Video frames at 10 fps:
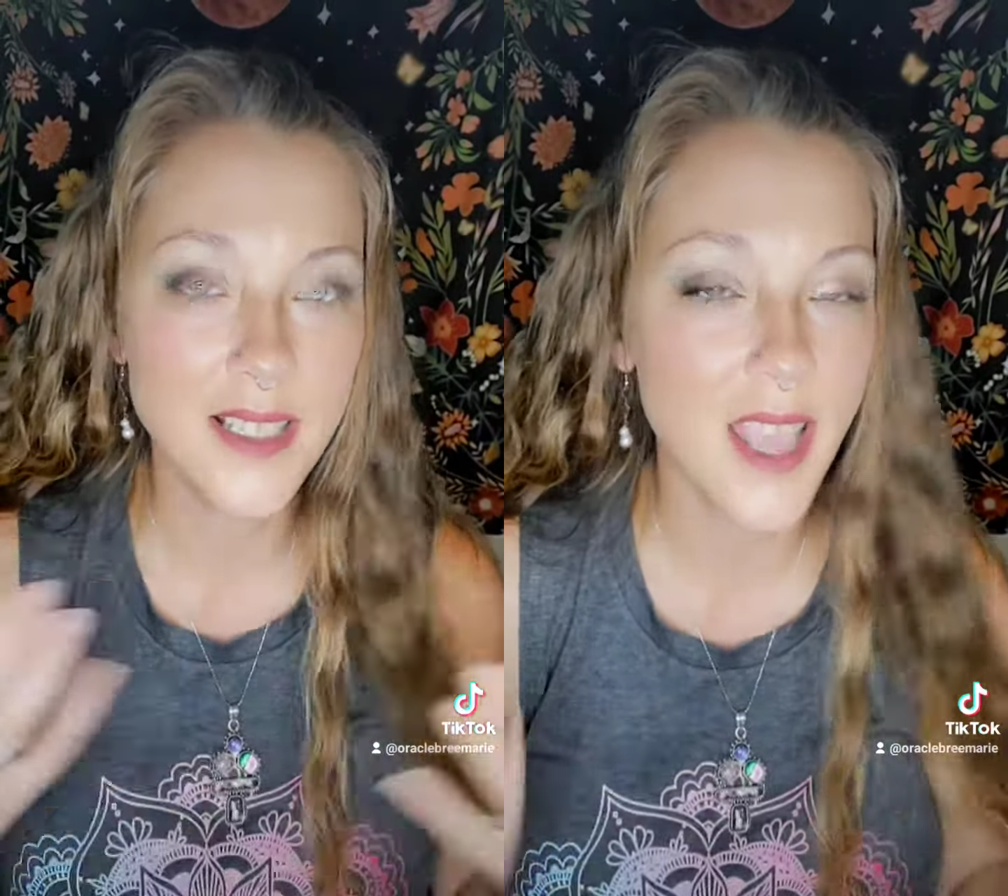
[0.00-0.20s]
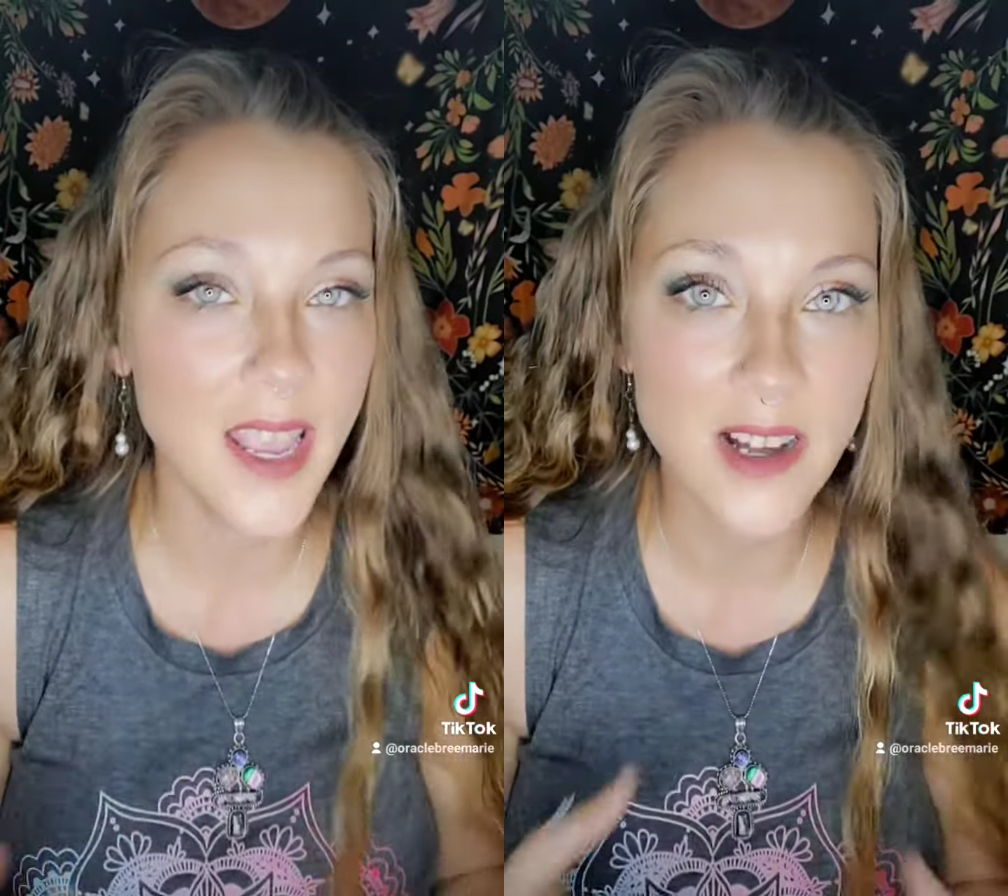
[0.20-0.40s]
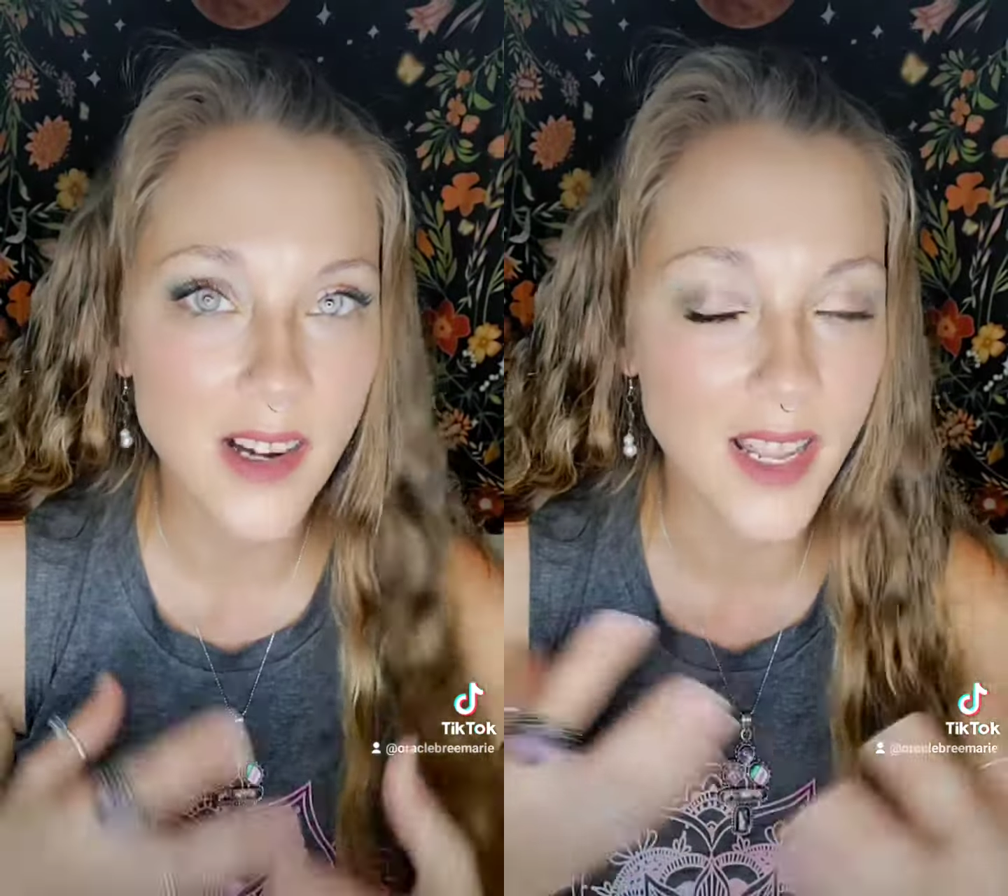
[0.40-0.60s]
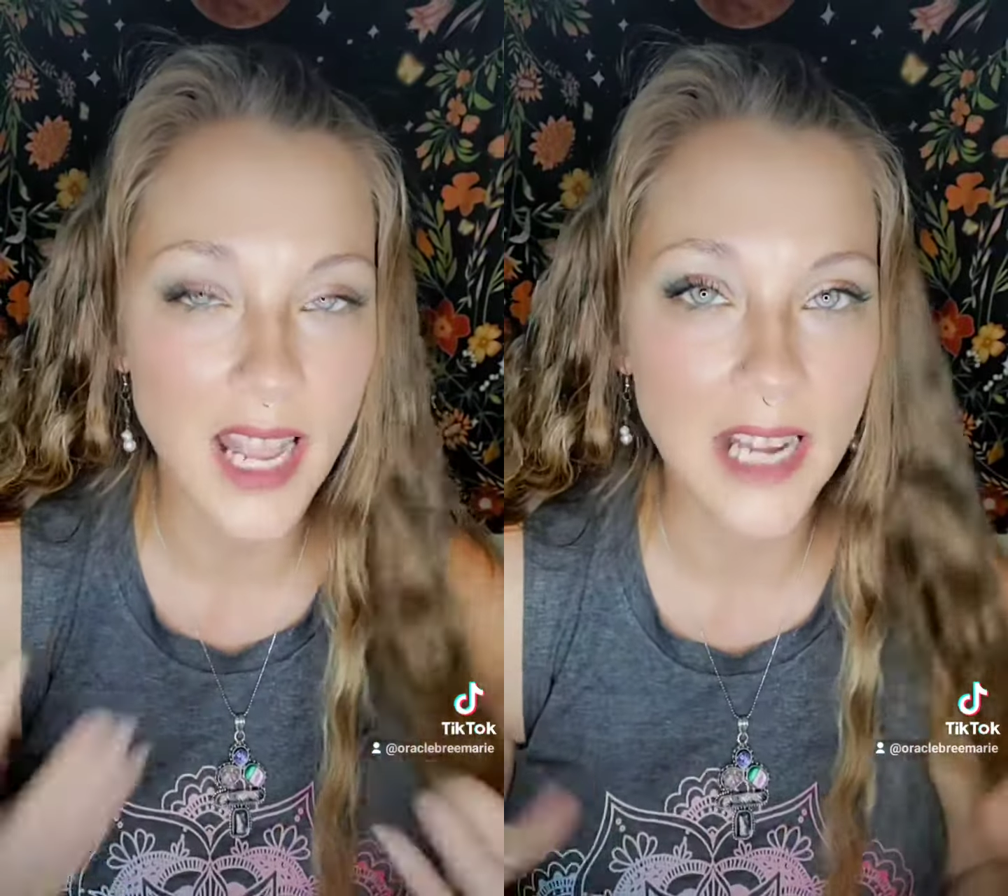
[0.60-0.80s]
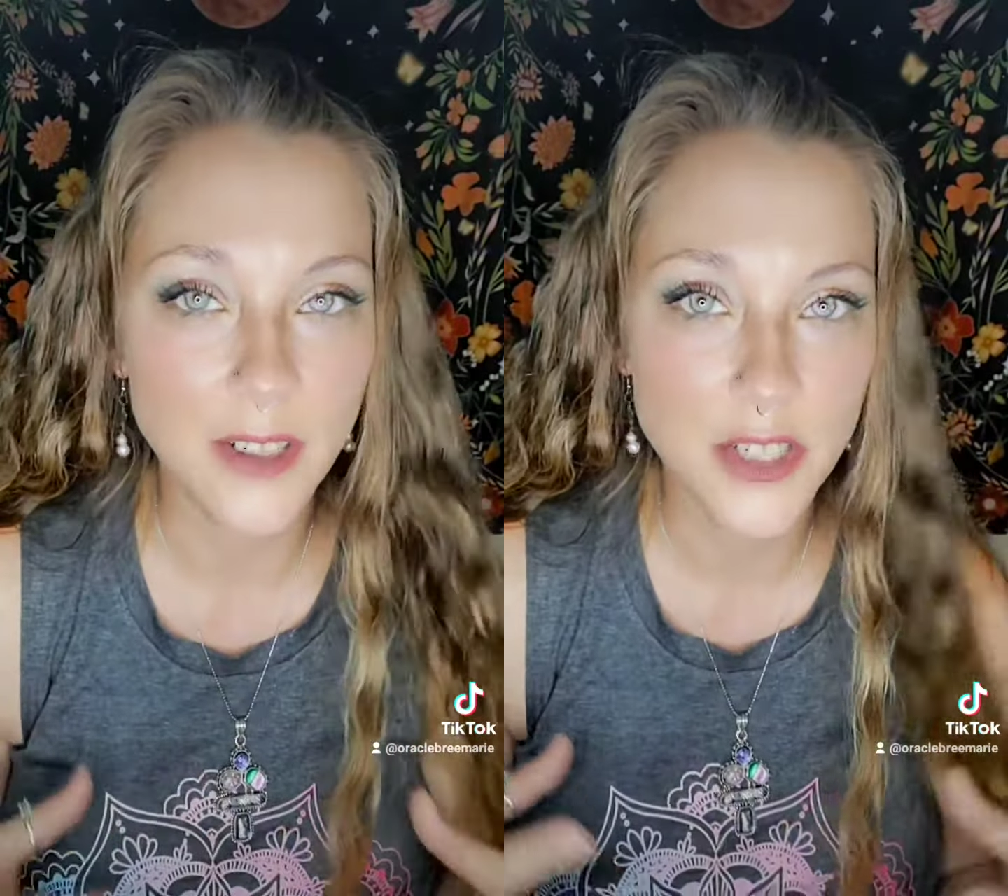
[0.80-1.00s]
chaotic
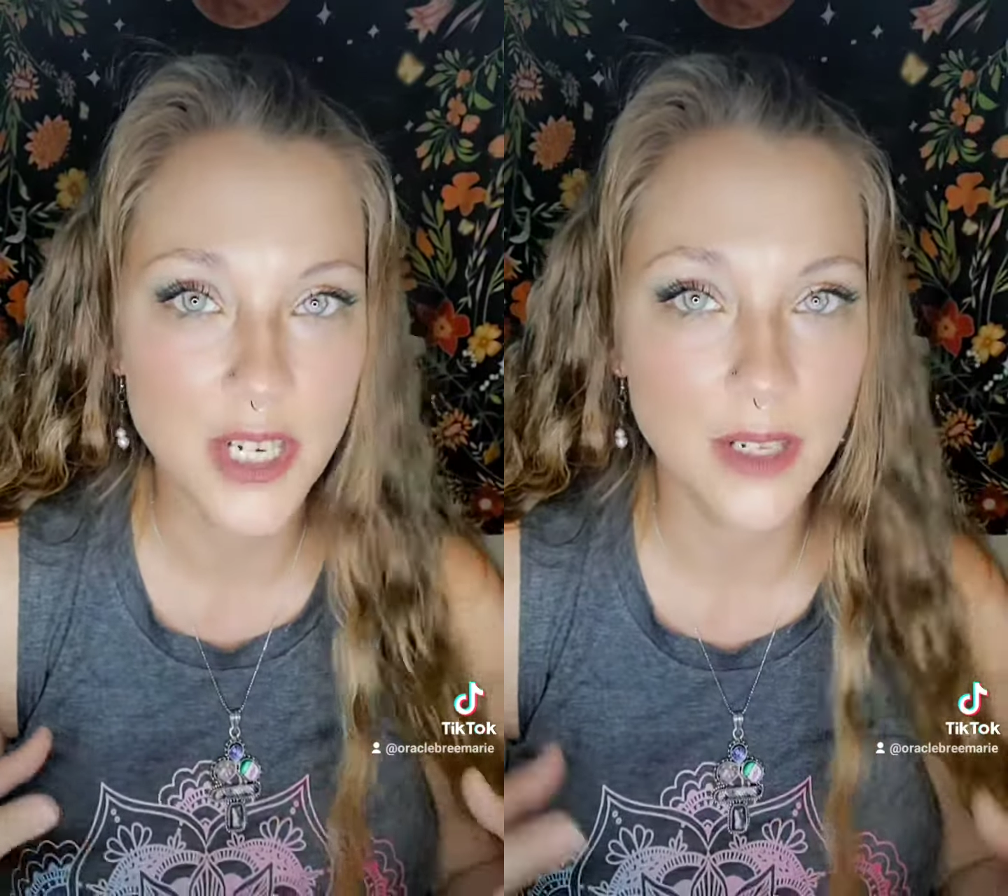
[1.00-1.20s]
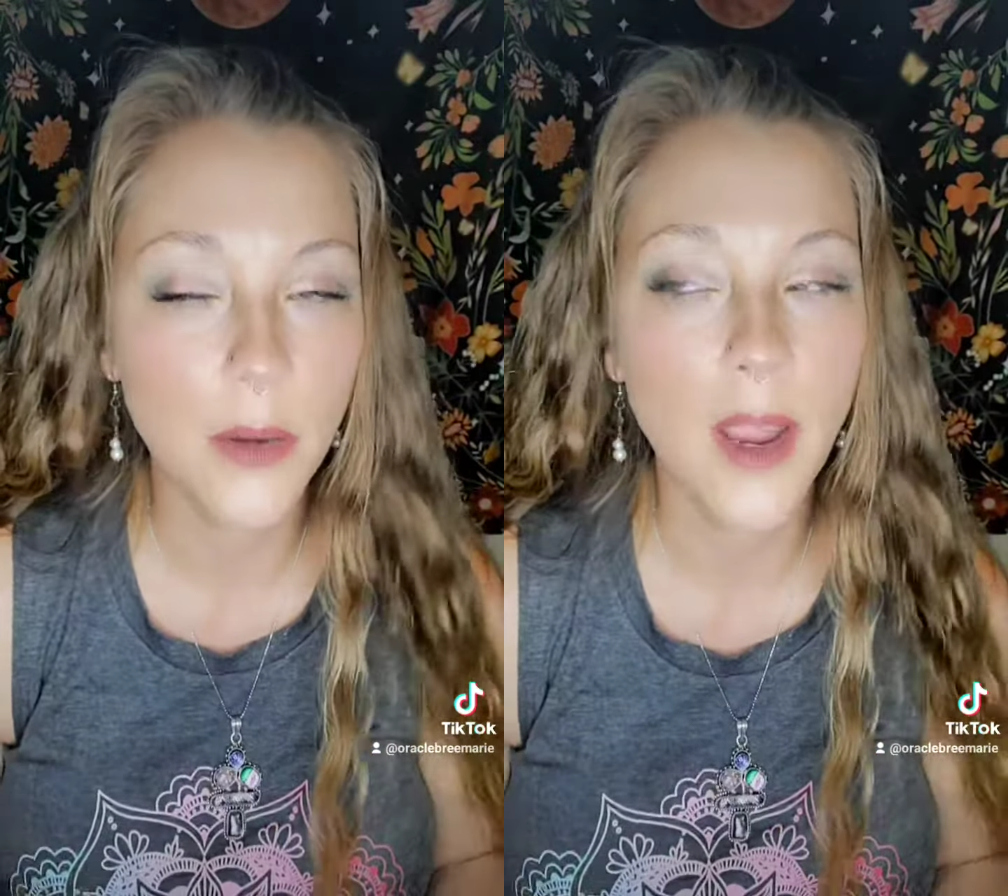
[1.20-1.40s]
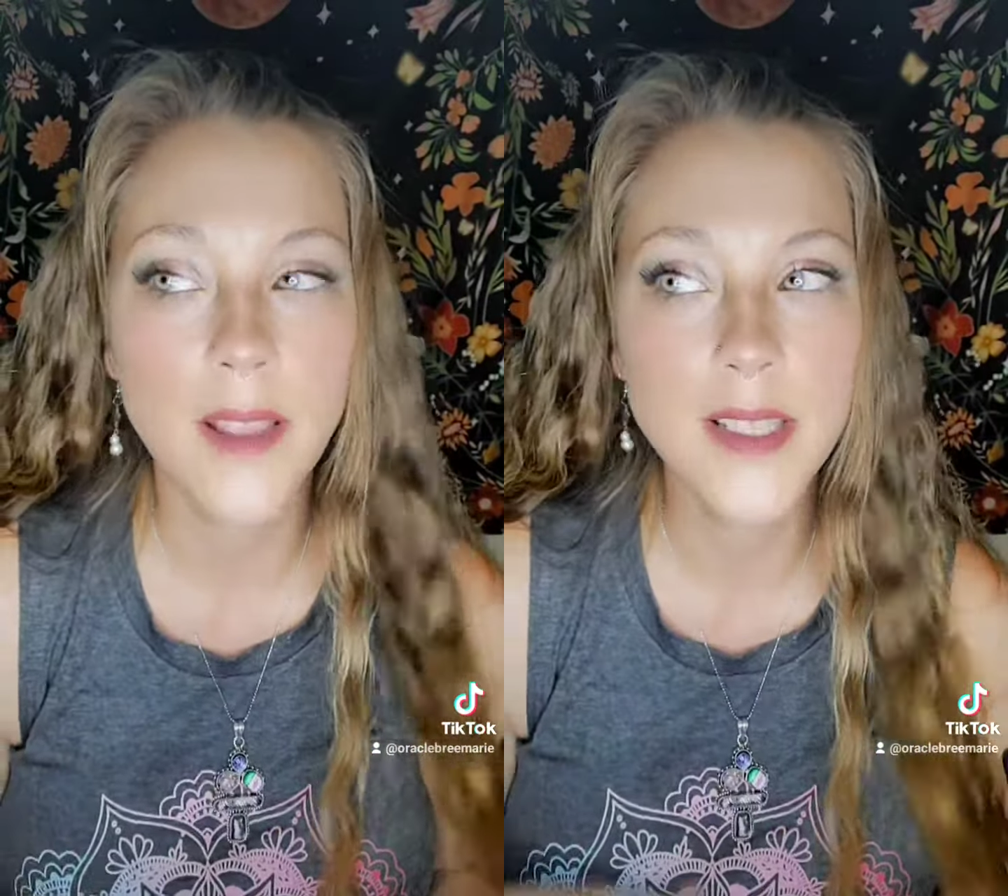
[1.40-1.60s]
energy, okay?